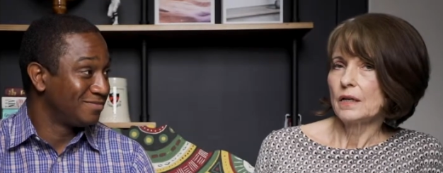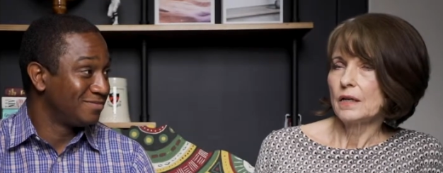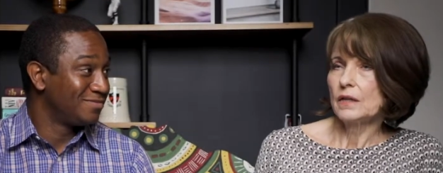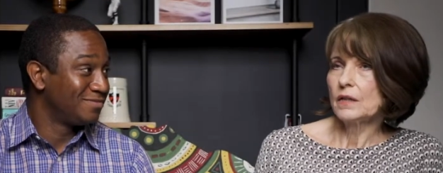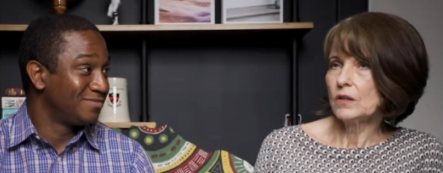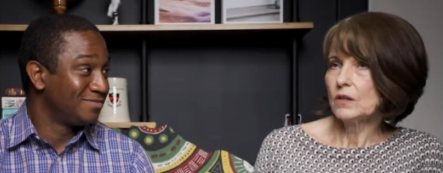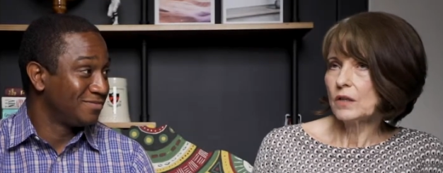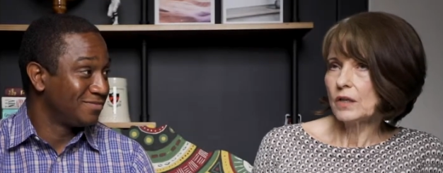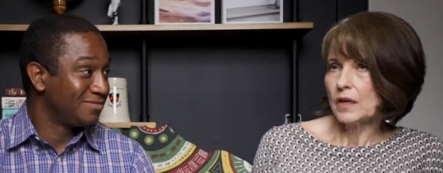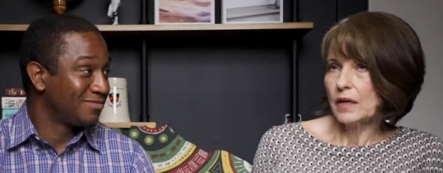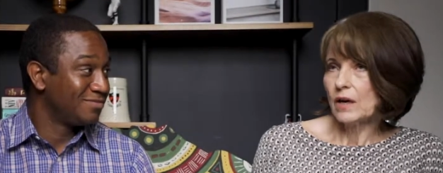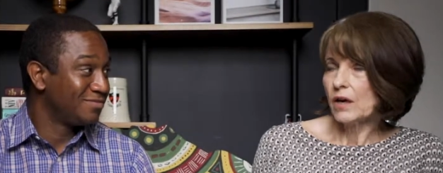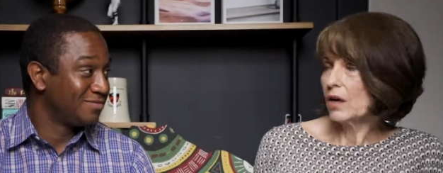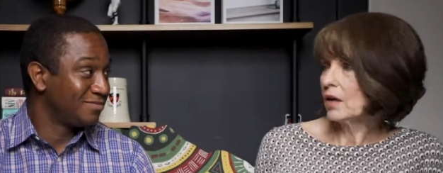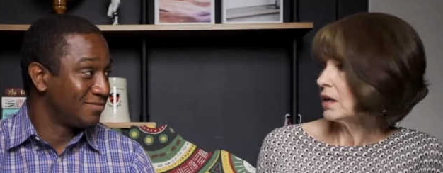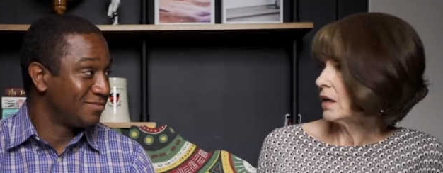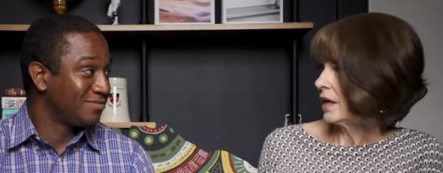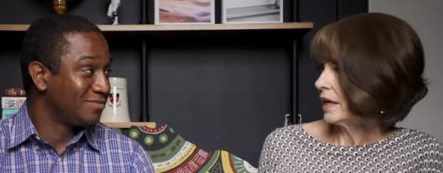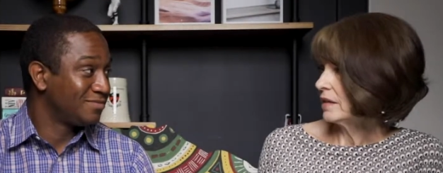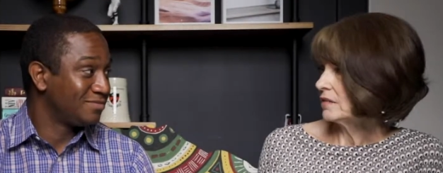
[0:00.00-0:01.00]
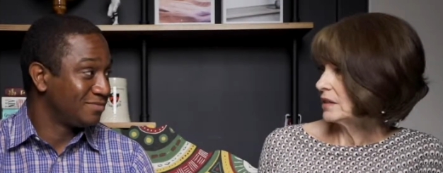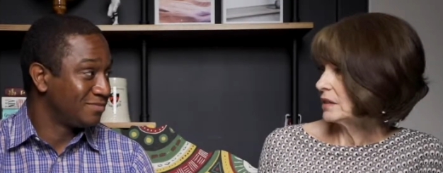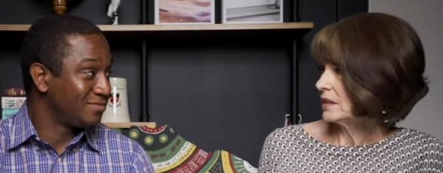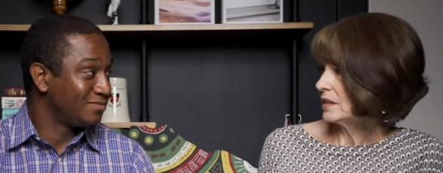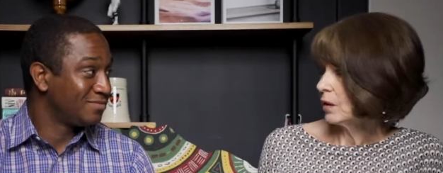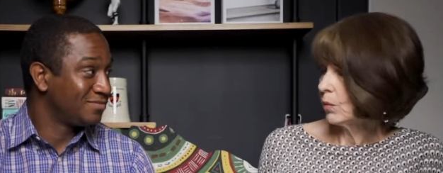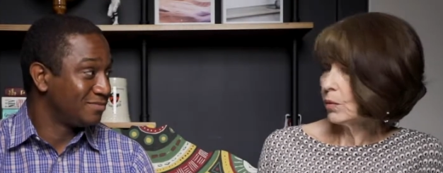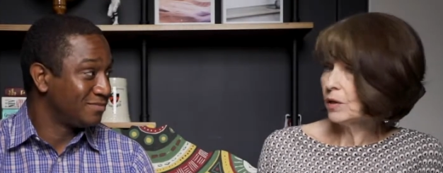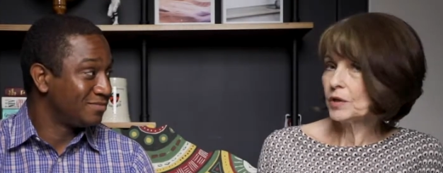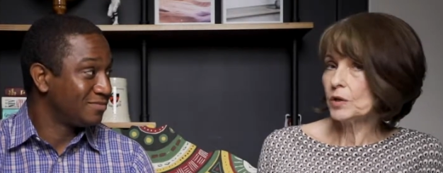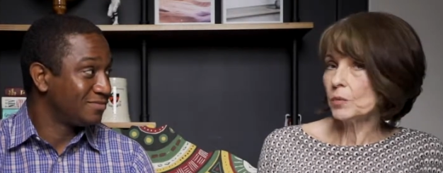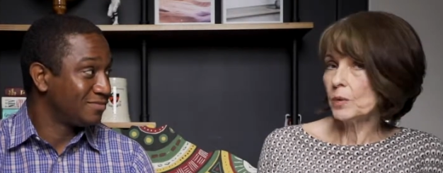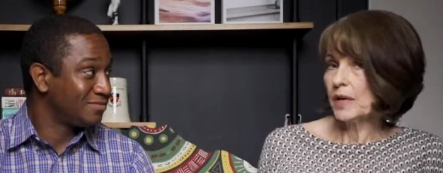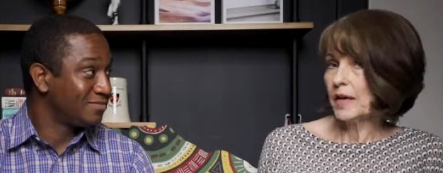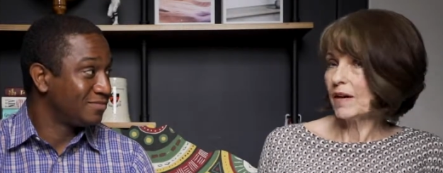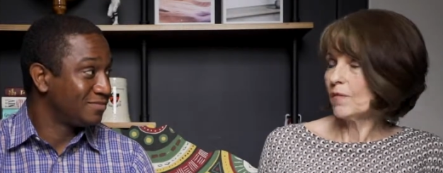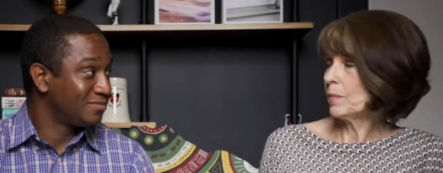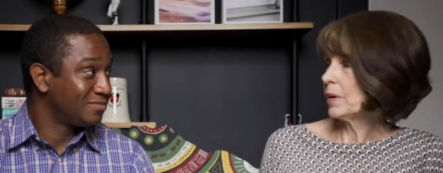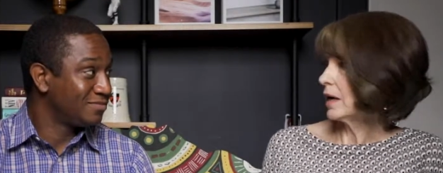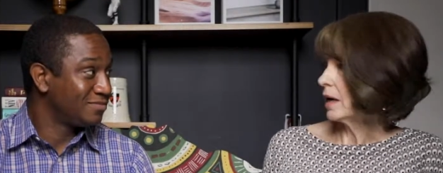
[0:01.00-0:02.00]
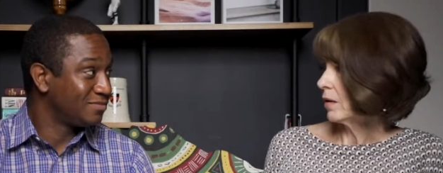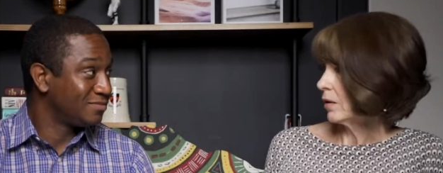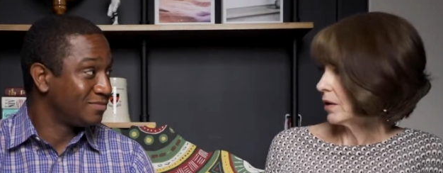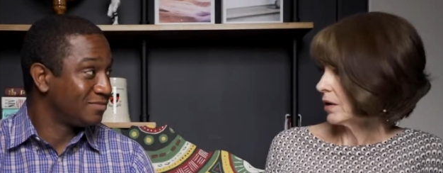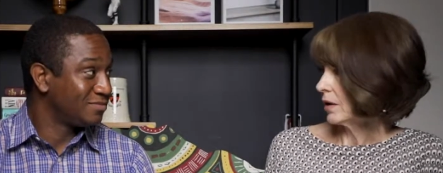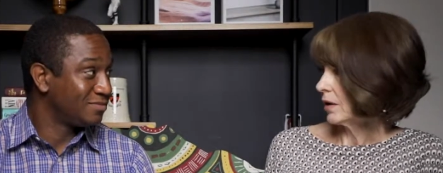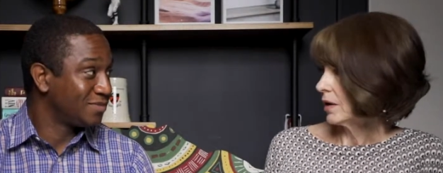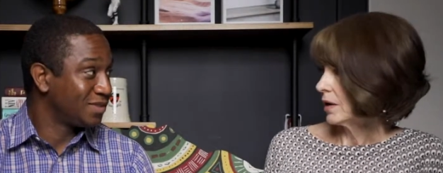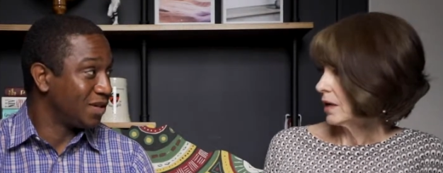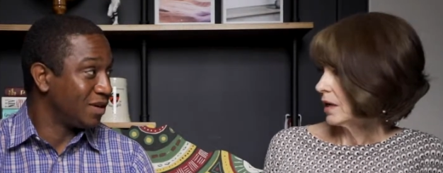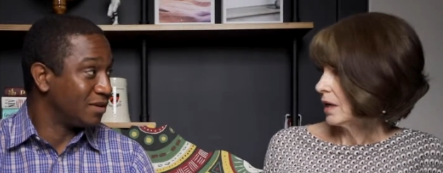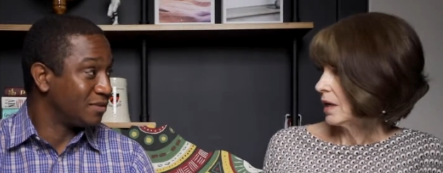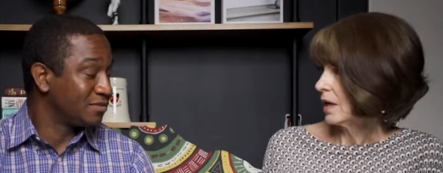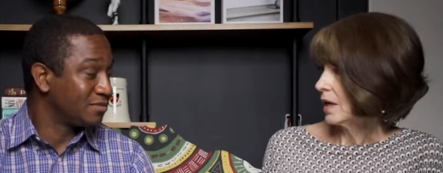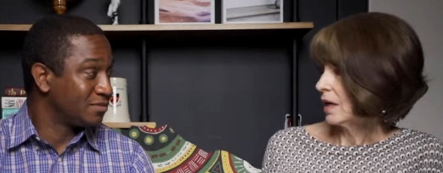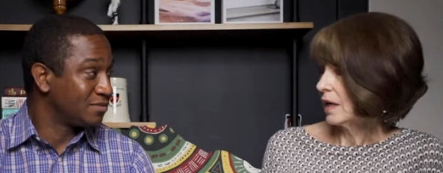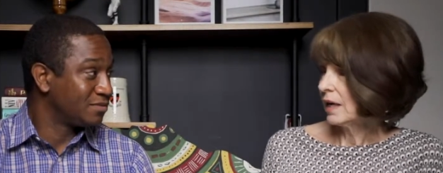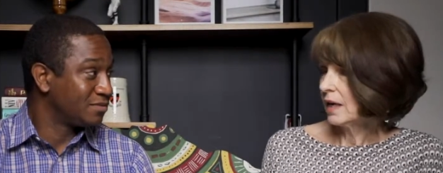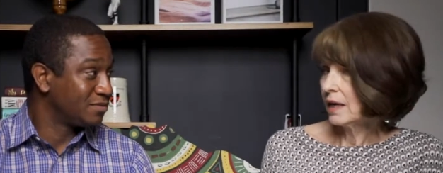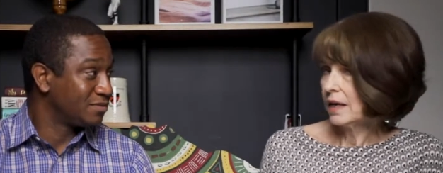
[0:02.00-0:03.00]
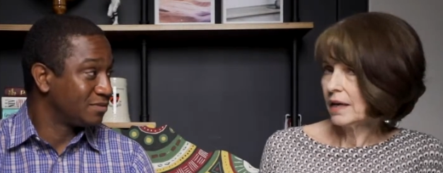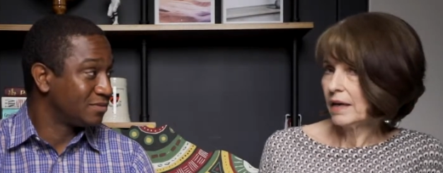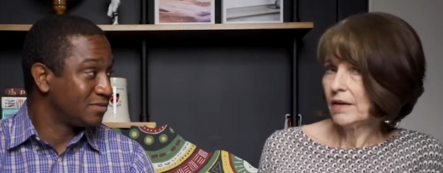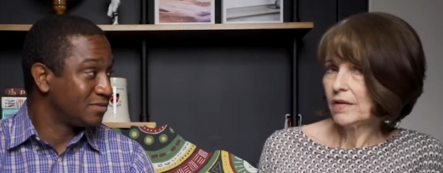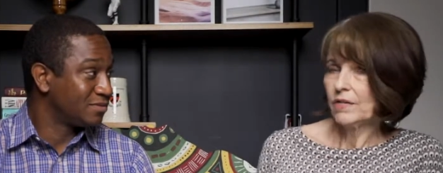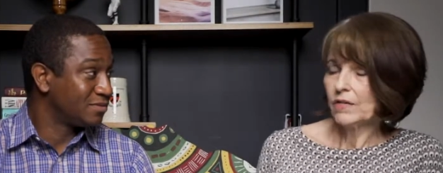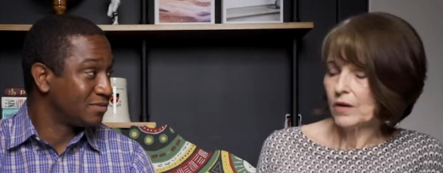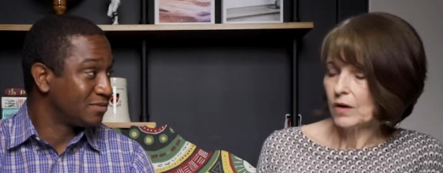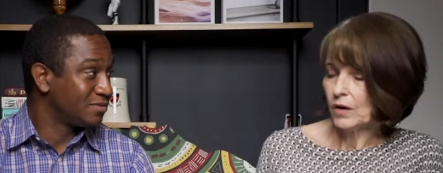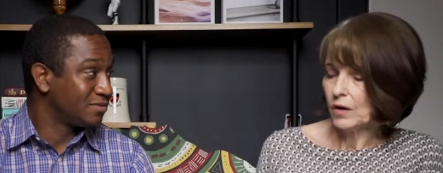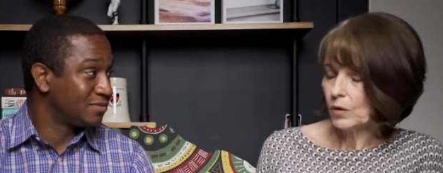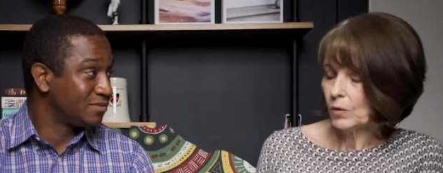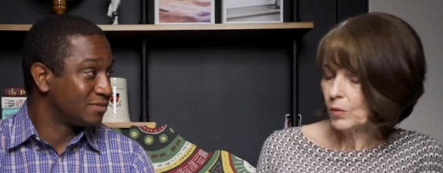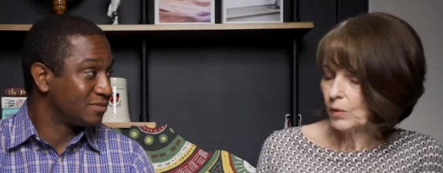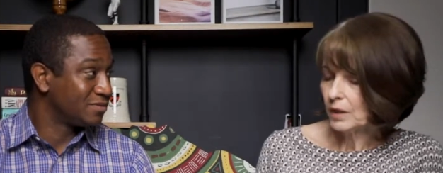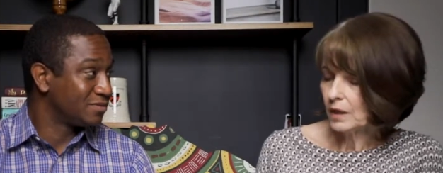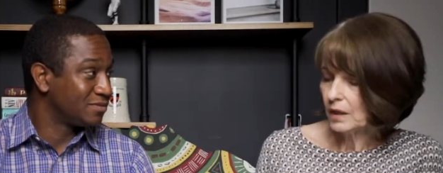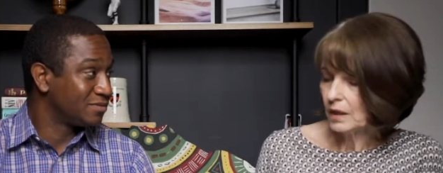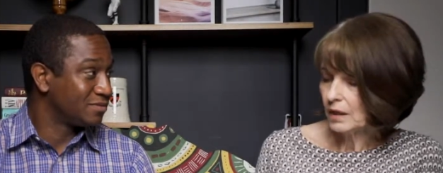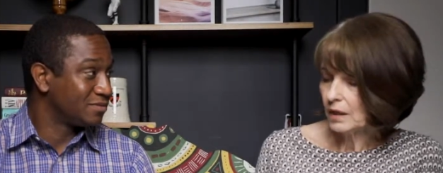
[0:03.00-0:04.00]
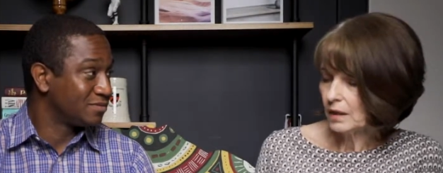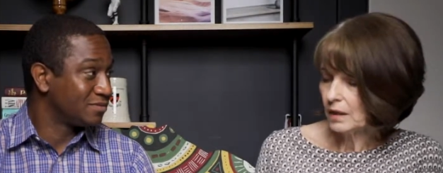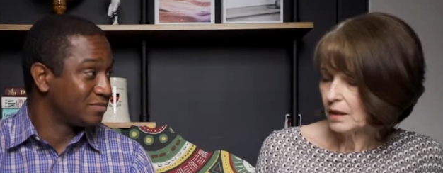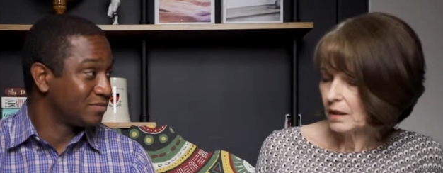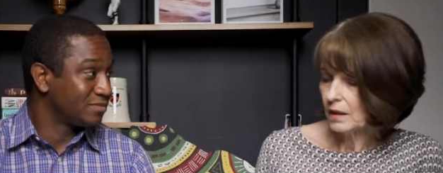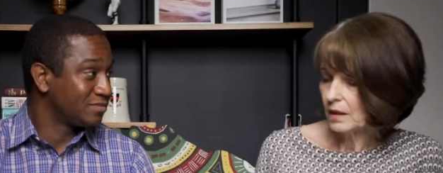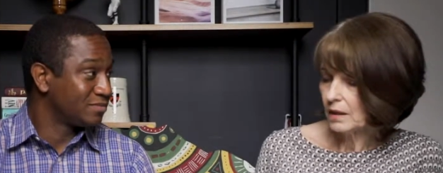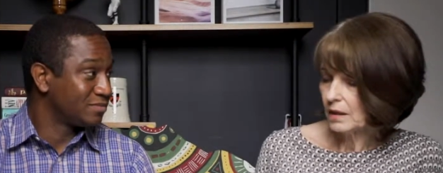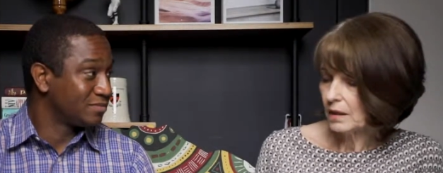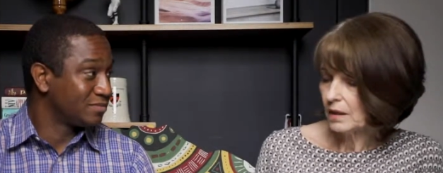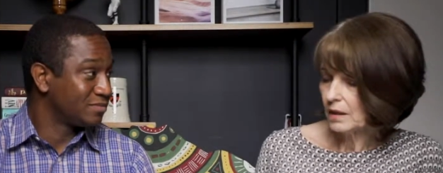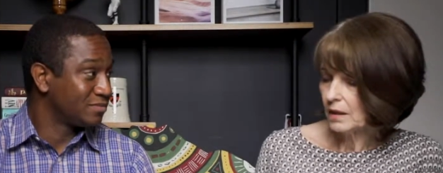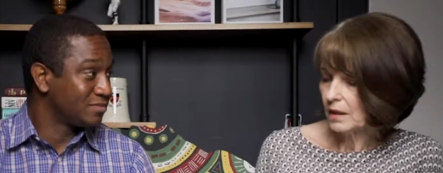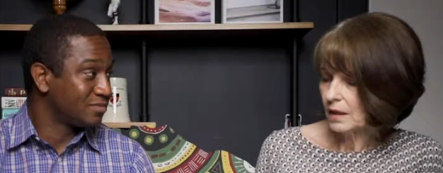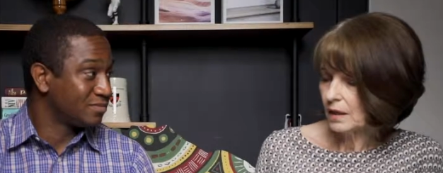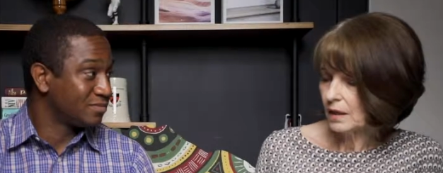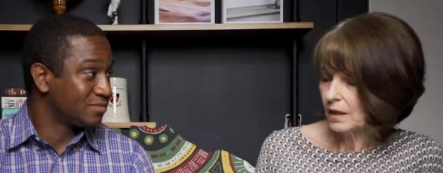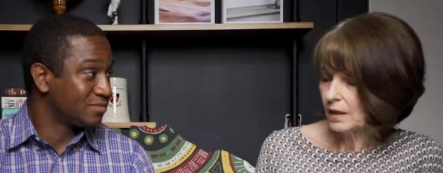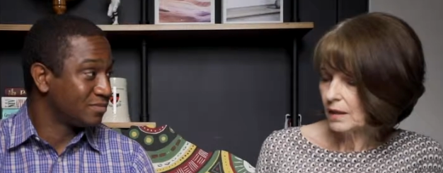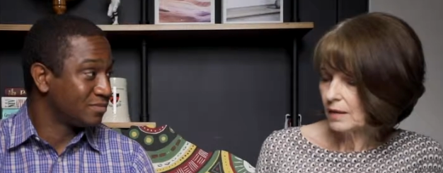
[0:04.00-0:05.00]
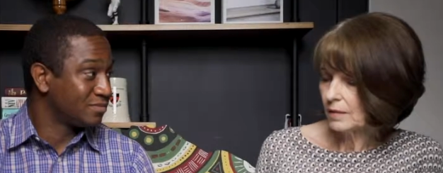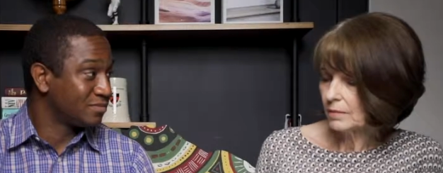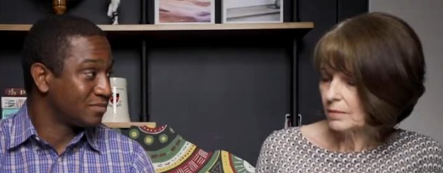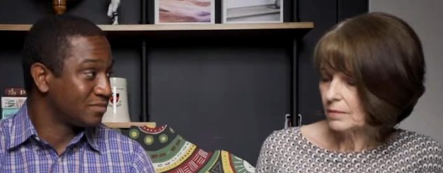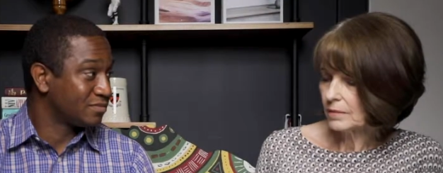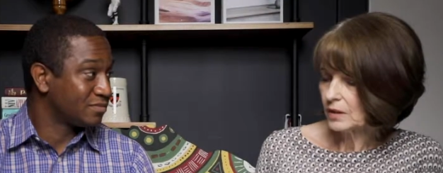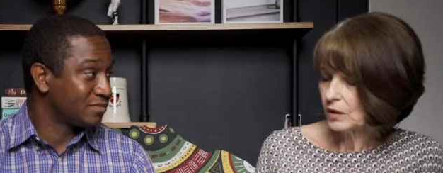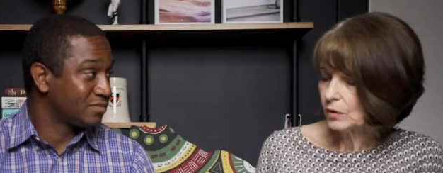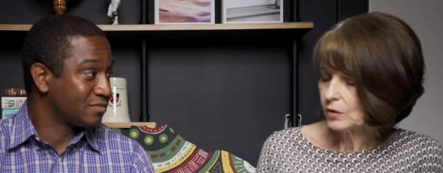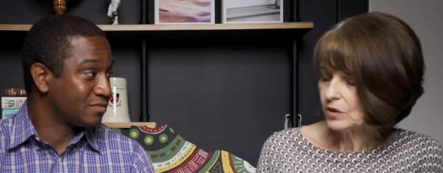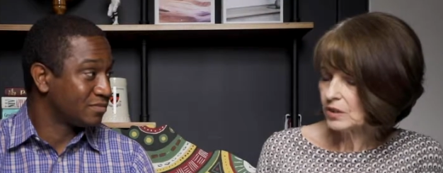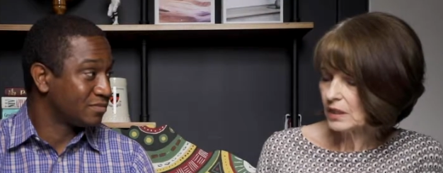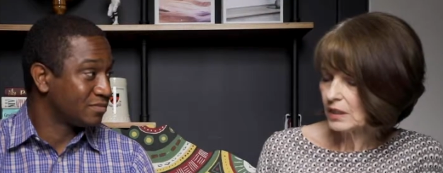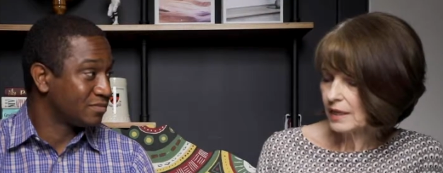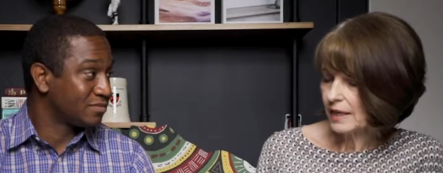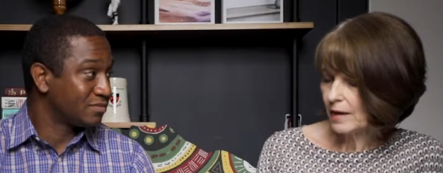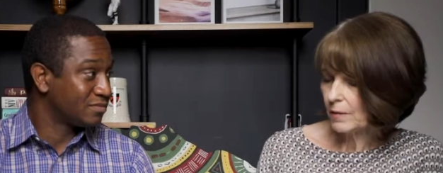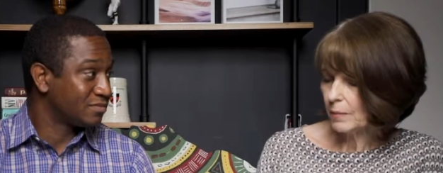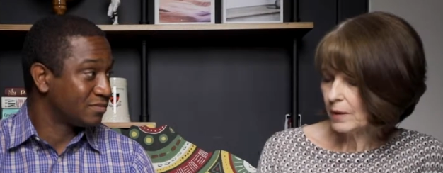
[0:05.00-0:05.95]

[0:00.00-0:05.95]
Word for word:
Speaker 1: look at our lives and say, where do we have power? Yeah. And are we um, using that